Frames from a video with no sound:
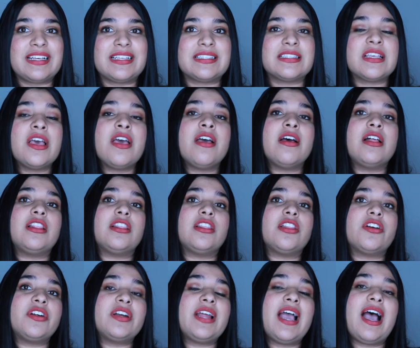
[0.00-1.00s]
is
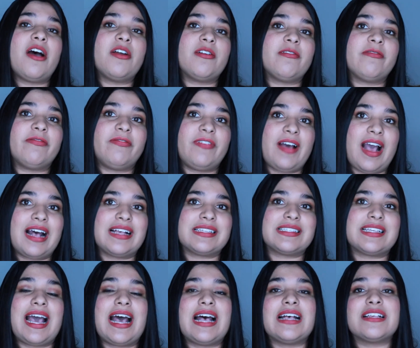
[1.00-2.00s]
learn how to
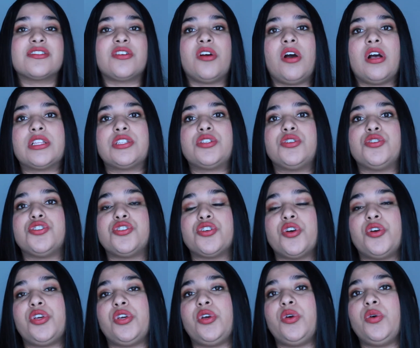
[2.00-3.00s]
fast. Ask God to
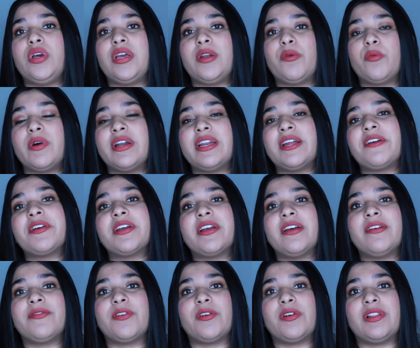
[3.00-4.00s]
show you in what
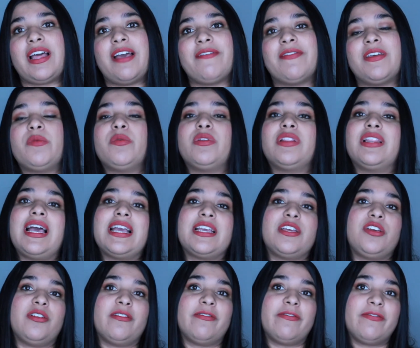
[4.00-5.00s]
area of your life he would
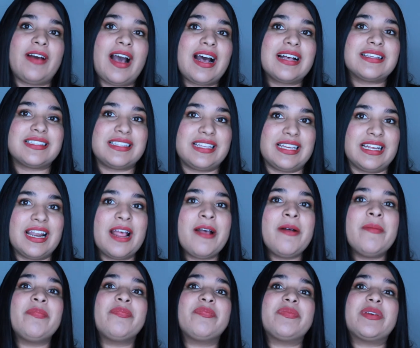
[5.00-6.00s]
like you to fast in,
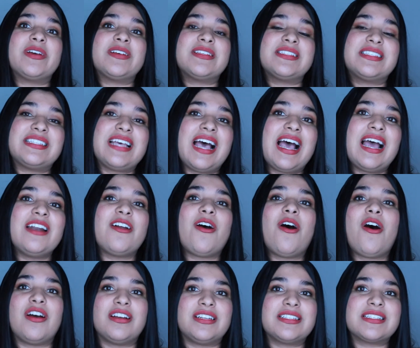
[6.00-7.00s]
because that,
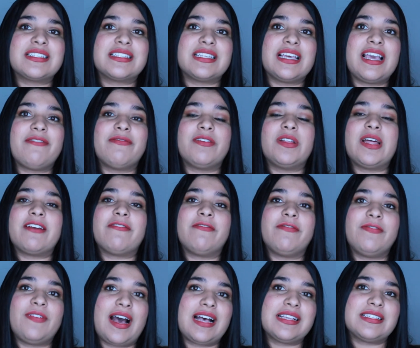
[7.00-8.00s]
honestly, I feel like
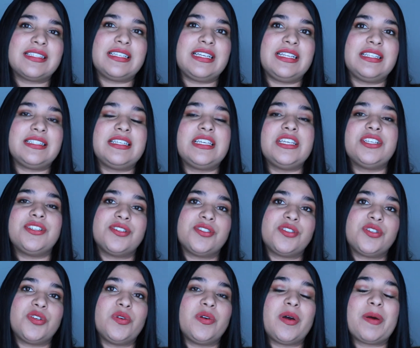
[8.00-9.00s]
fasting
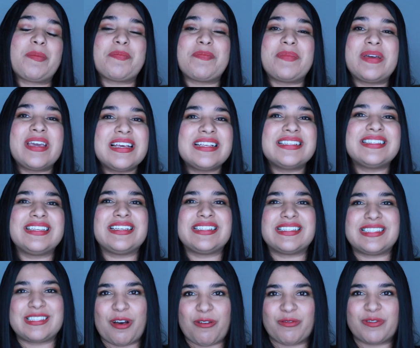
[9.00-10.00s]
teaches you amazing
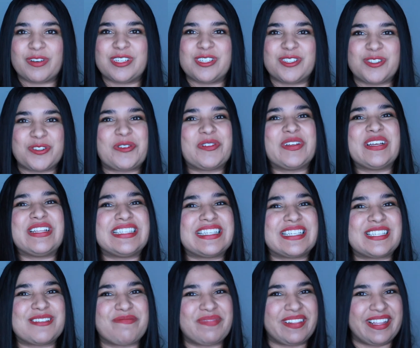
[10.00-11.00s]
self-control and
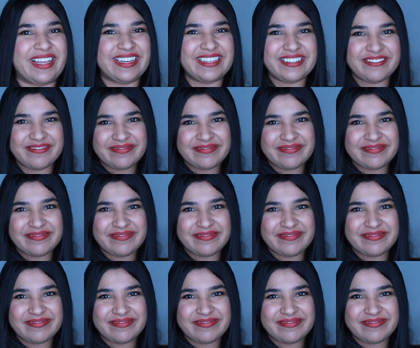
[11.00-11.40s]
discipline.